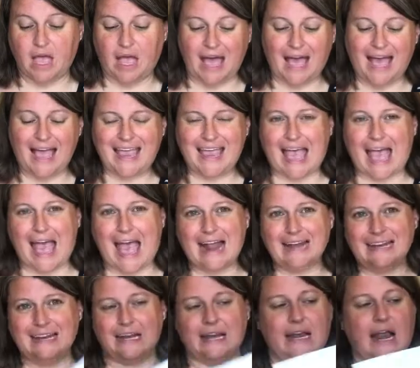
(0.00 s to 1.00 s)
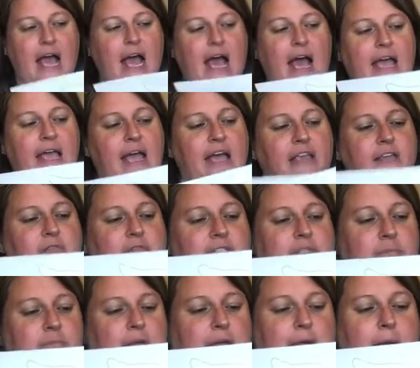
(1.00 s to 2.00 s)
I added an eye, I used a
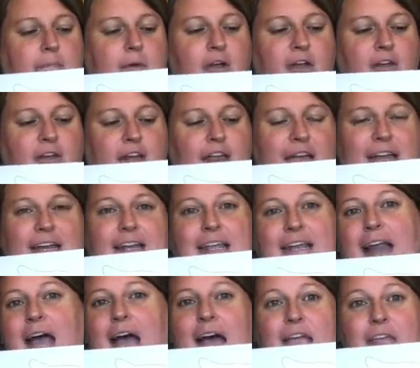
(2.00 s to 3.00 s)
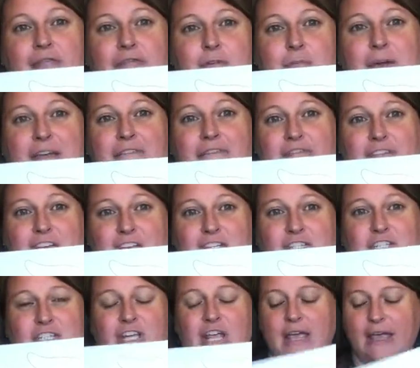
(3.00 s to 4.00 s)
black marker and added an eye for my
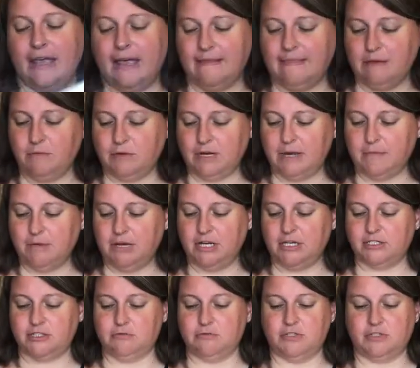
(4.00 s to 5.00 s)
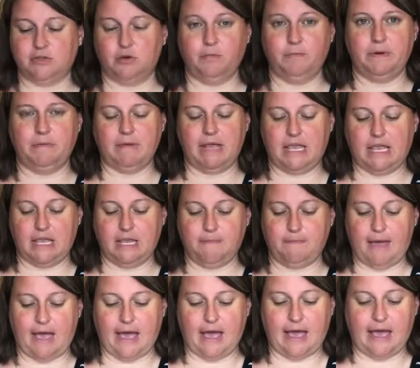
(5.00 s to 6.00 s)
fish, and then what I'm going to do is open my ink
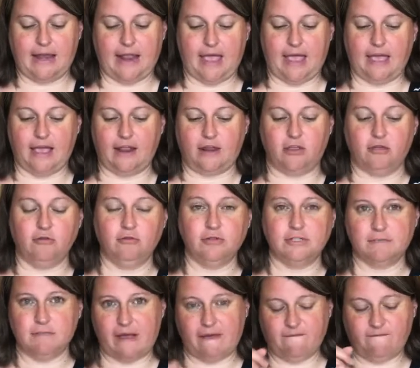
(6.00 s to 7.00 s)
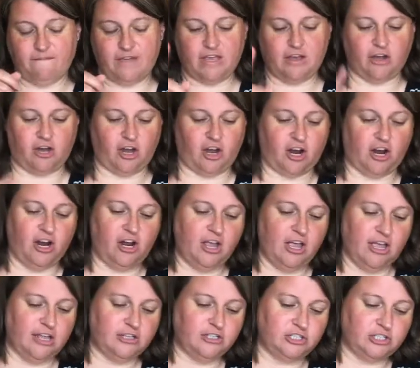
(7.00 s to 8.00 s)
pad and use my finger
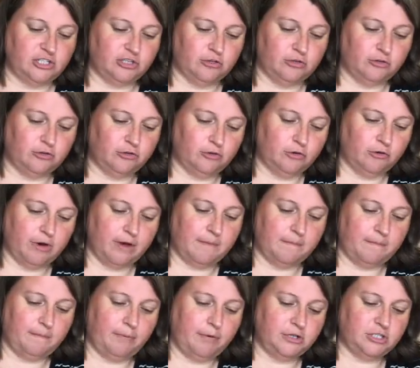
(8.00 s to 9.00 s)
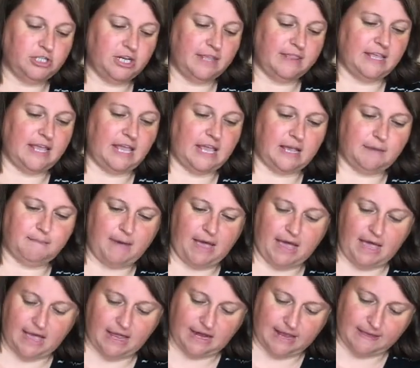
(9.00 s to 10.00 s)
to push on the ink
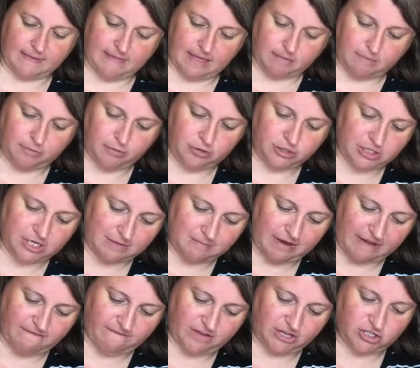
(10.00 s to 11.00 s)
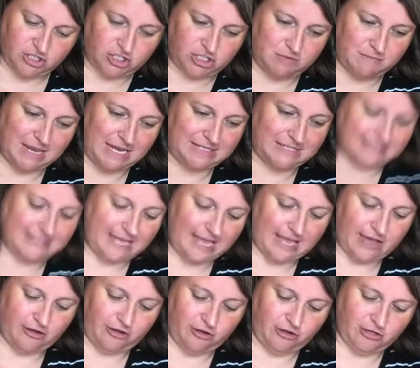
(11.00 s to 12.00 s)
pad and then push on my fish to make
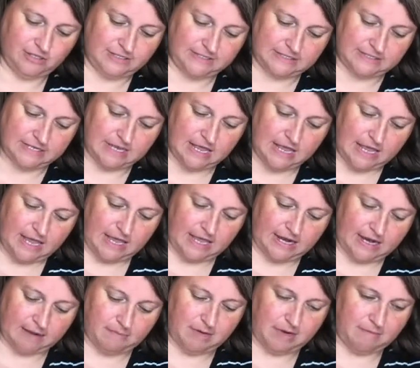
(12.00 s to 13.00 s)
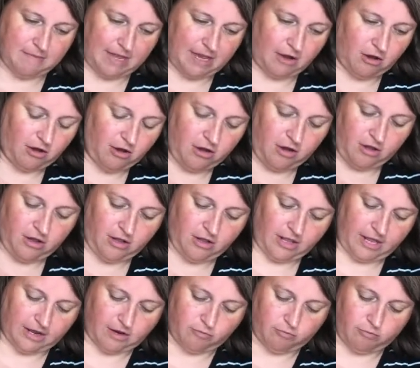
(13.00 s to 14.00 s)
scales. And I'm going to make all
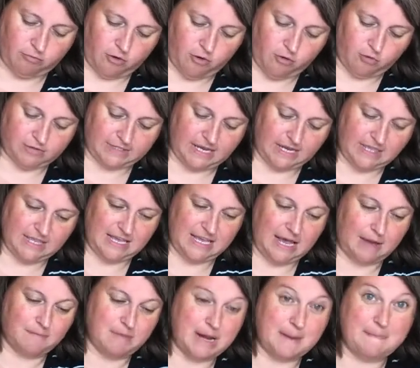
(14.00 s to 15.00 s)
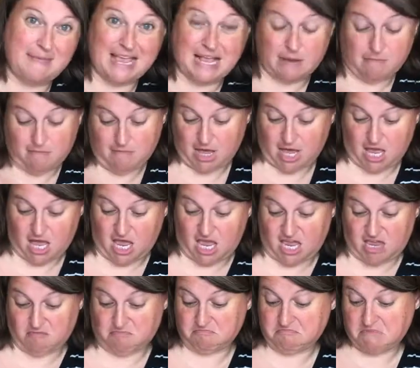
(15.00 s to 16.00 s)
like rows. I think I'm going to make
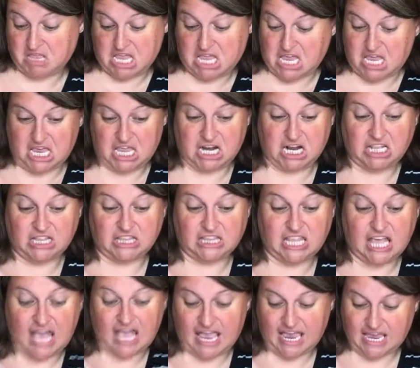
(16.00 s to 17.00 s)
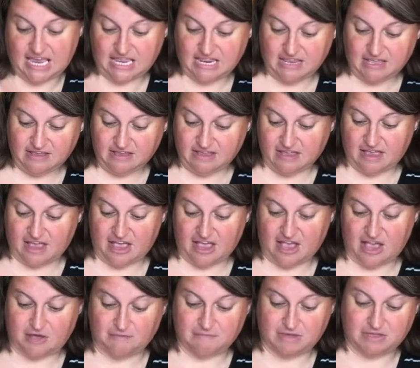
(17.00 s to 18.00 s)
mine in a line.
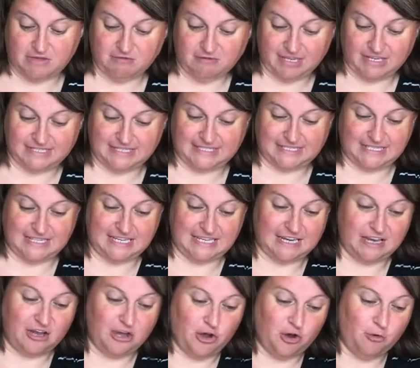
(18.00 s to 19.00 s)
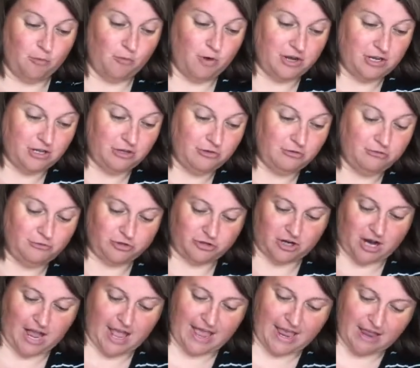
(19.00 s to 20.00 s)
You can see when you
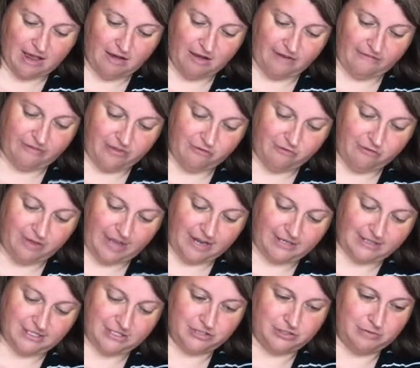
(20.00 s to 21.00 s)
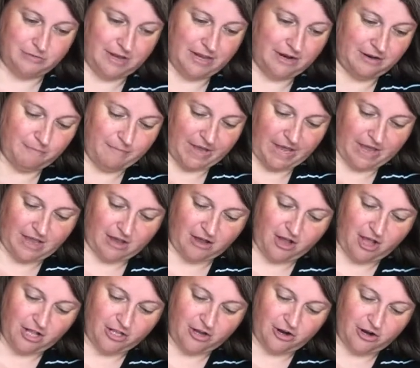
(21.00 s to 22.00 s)
try, if you like to do it by
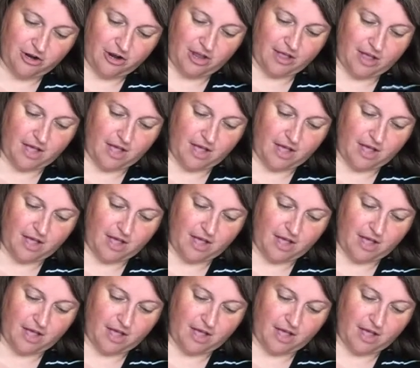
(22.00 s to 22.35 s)
color,